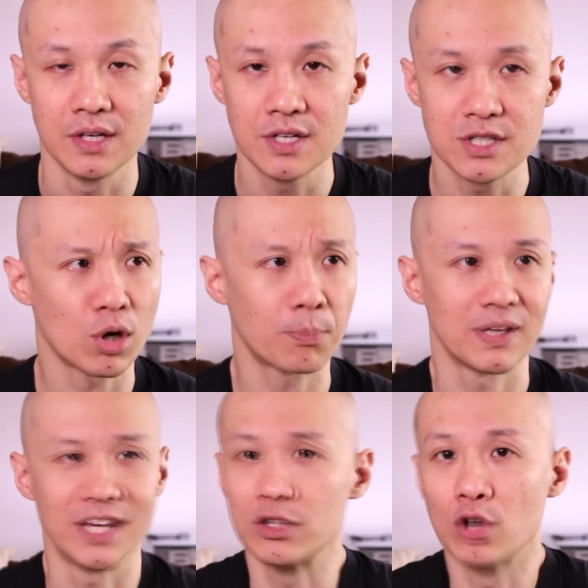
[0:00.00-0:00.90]
Stop
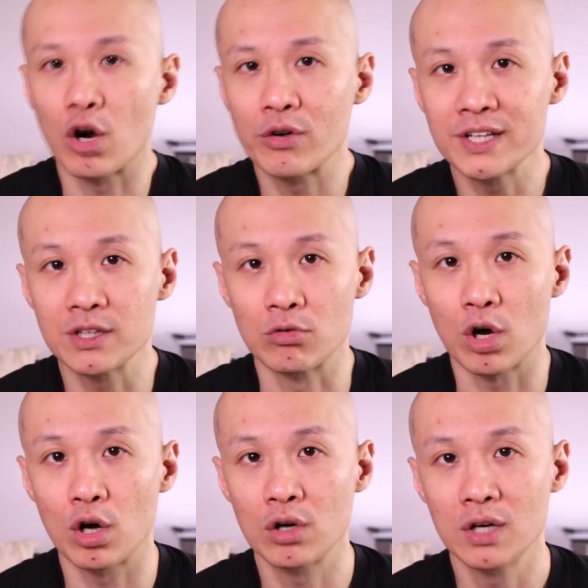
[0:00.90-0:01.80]
ignoring the
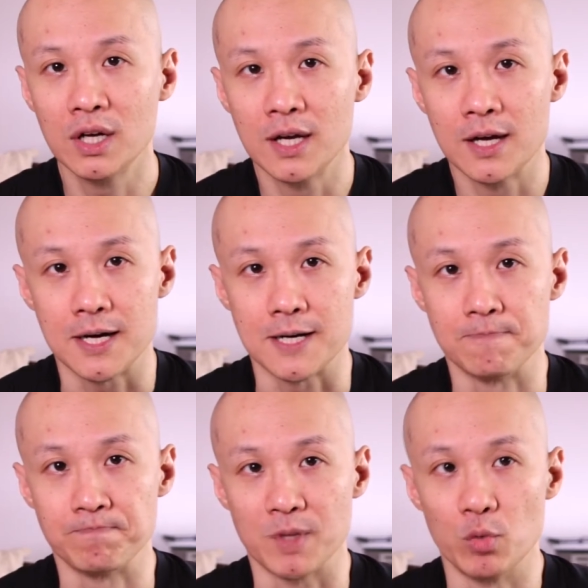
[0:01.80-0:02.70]
wrong
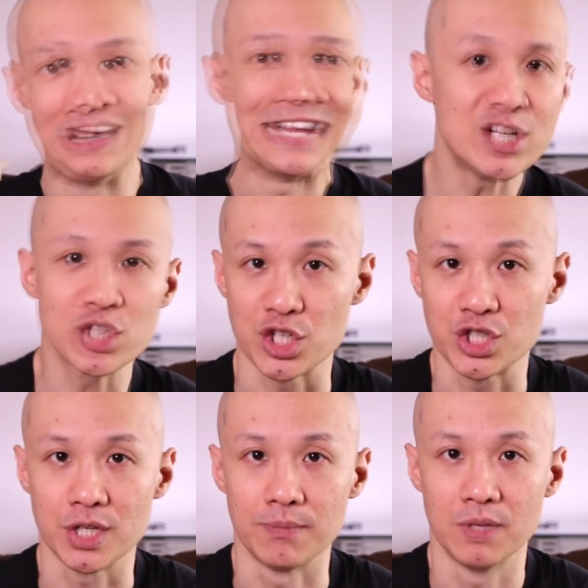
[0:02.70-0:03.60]

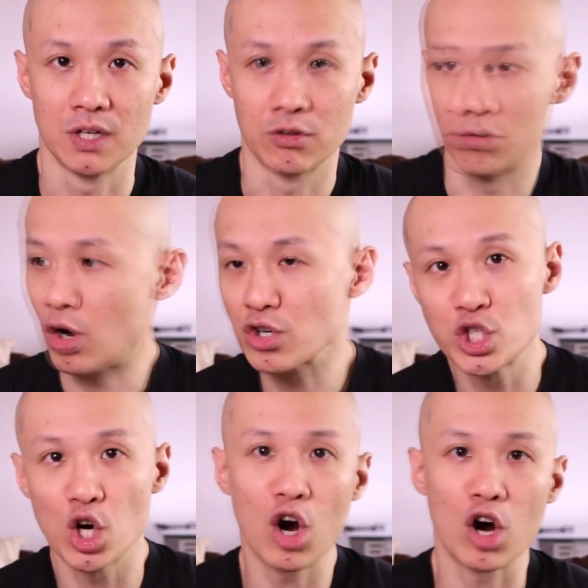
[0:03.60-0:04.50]
relationship, the wrong
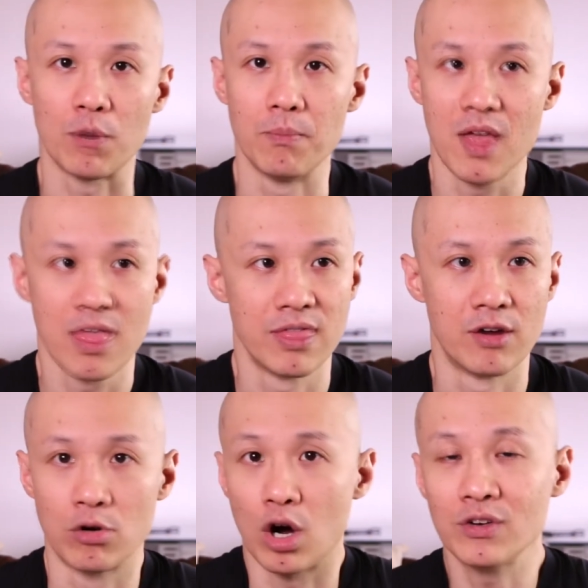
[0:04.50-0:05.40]
job, the
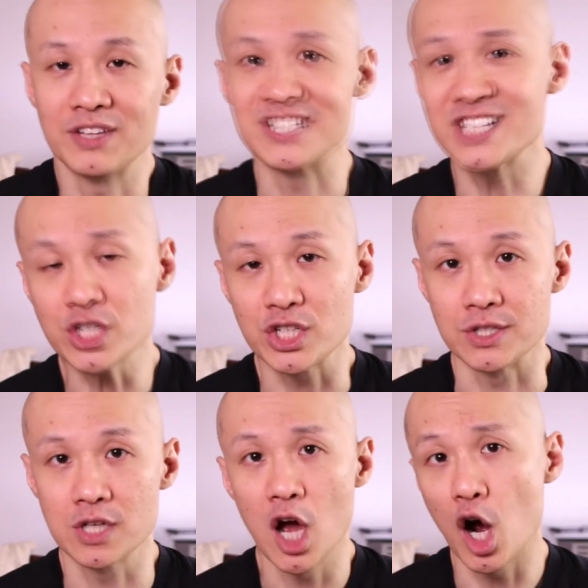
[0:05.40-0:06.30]
wrong
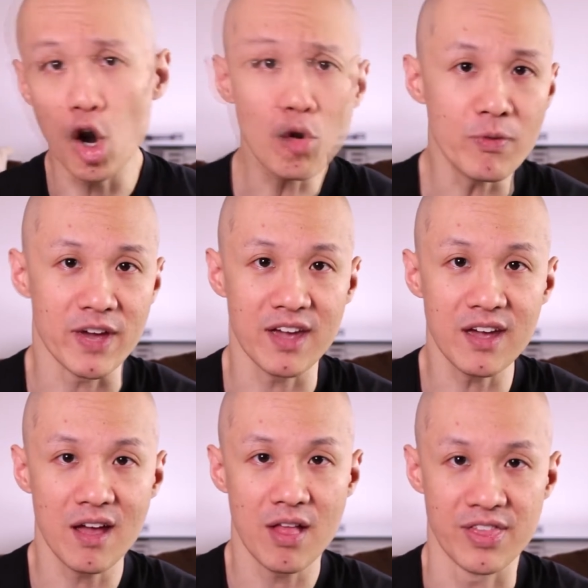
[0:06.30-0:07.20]
decisions, hoping
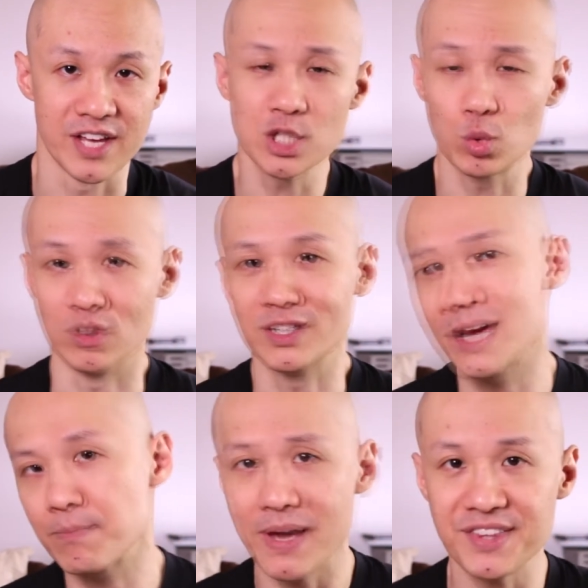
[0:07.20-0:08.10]
things will
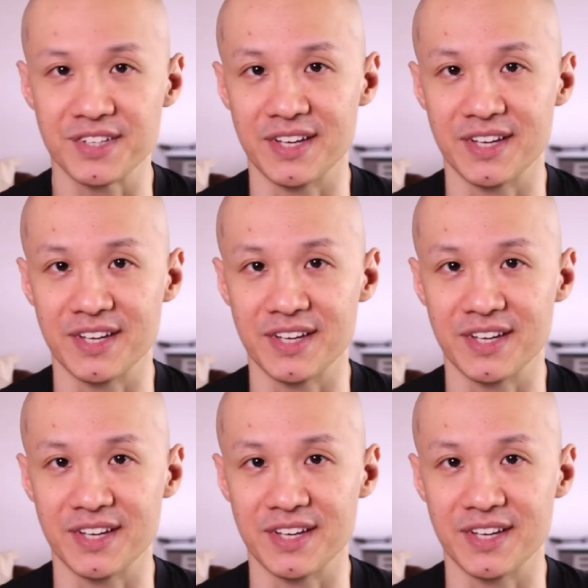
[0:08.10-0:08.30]
get better.